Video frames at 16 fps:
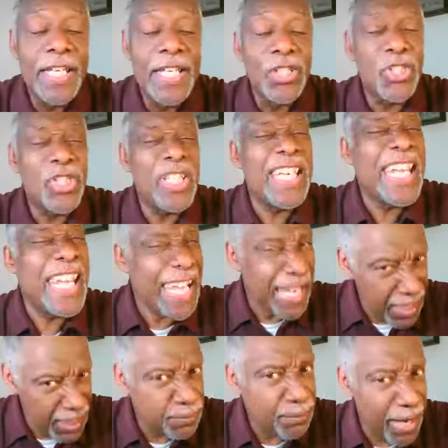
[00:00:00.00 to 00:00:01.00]
She
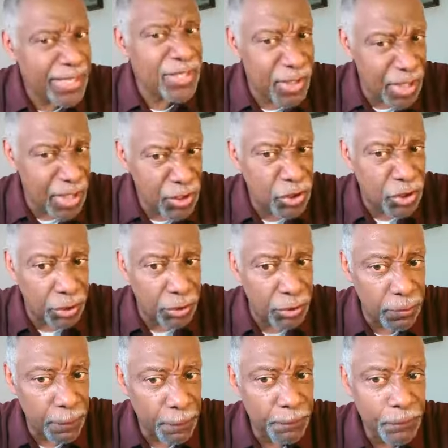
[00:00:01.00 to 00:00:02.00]
is my
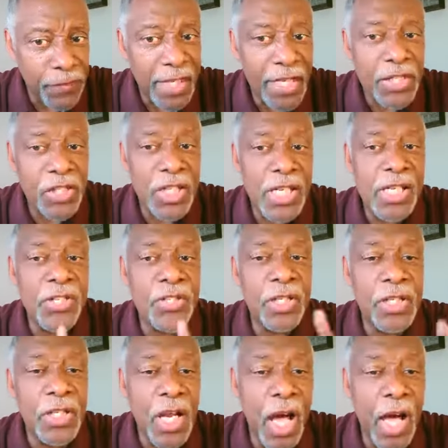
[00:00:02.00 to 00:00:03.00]
sister. She is
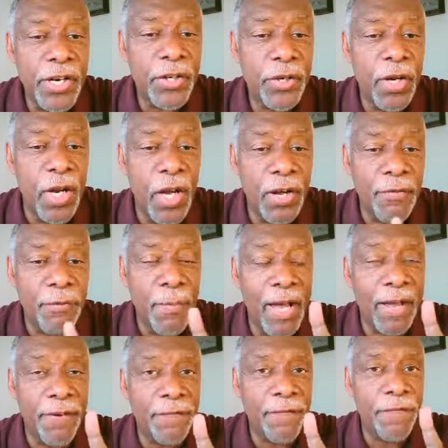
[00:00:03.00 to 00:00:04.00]
the daughter of
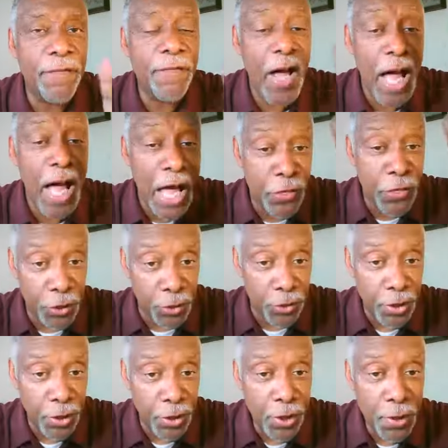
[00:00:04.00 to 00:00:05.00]
my
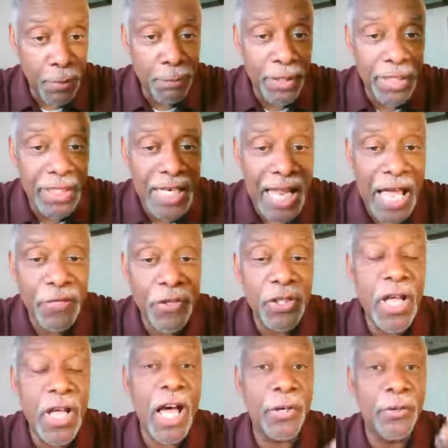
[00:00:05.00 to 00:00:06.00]
father, but not
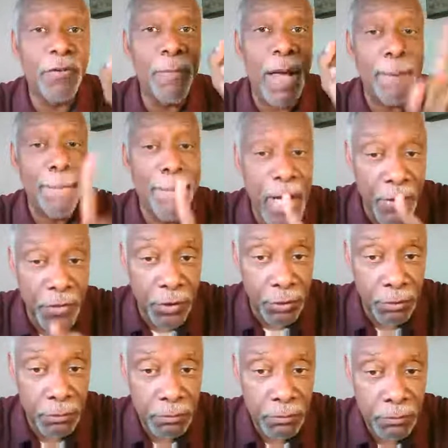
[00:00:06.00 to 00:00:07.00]
the daughter of my
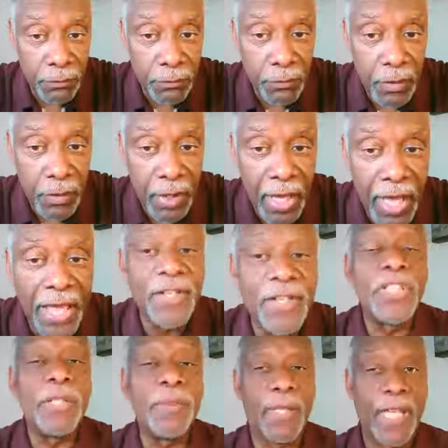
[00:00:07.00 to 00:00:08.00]
mother. And
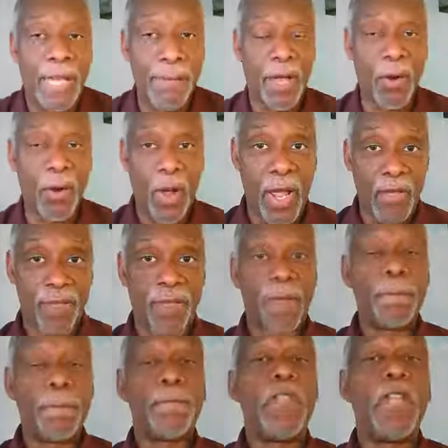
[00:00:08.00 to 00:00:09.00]
then she became my wife.
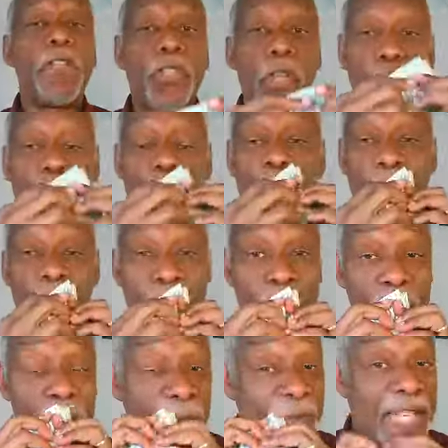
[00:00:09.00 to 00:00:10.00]
So
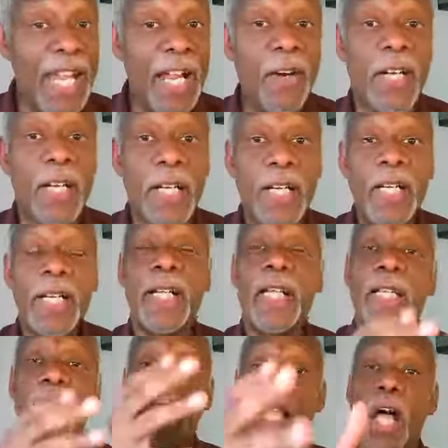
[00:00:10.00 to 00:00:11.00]
Terah
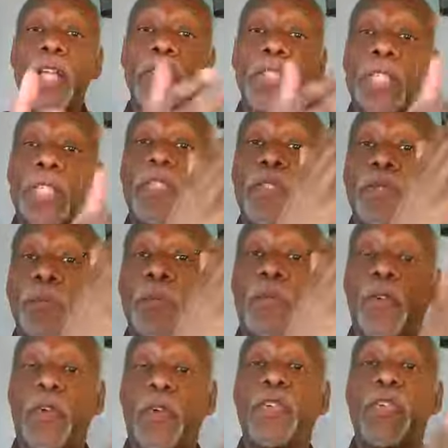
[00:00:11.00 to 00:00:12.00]
lost his
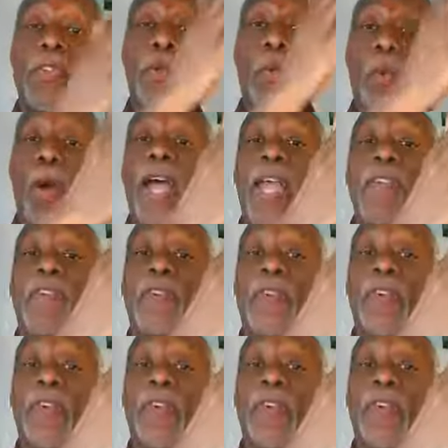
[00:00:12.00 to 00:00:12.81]
first, the wife